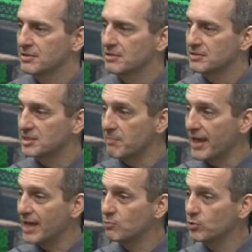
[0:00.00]

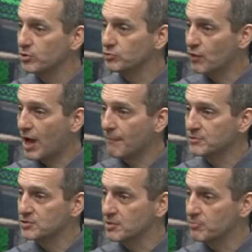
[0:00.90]
Demand will drop,
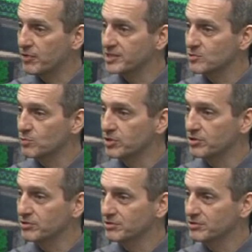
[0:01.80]
so the price will...